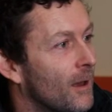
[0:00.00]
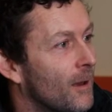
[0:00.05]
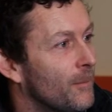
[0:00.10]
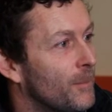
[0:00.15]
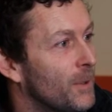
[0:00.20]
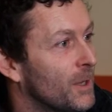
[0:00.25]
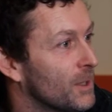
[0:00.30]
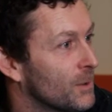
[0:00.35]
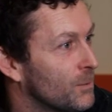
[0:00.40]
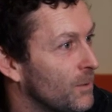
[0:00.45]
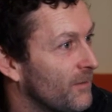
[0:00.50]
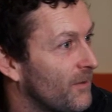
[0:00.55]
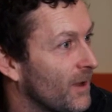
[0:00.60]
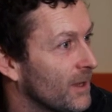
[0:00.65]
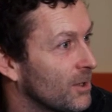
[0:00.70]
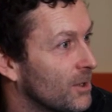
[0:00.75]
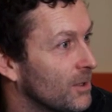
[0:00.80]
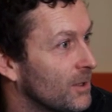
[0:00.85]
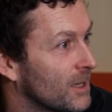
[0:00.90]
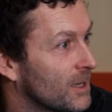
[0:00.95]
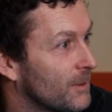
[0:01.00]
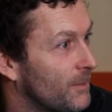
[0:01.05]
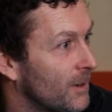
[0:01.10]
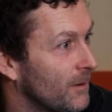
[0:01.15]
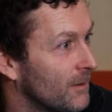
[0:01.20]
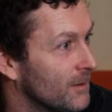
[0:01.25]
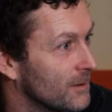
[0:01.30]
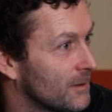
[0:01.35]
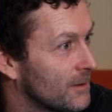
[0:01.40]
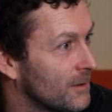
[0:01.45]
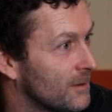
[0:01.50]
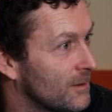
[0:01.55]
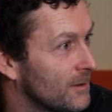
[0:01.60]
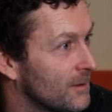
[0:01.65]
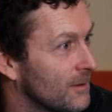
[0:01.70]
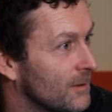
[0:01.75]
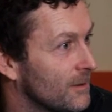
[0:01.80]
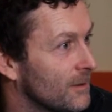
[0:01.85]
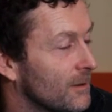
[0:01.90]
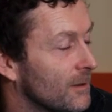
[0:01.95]
Because we've had a good
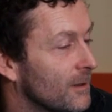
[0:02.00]
experience.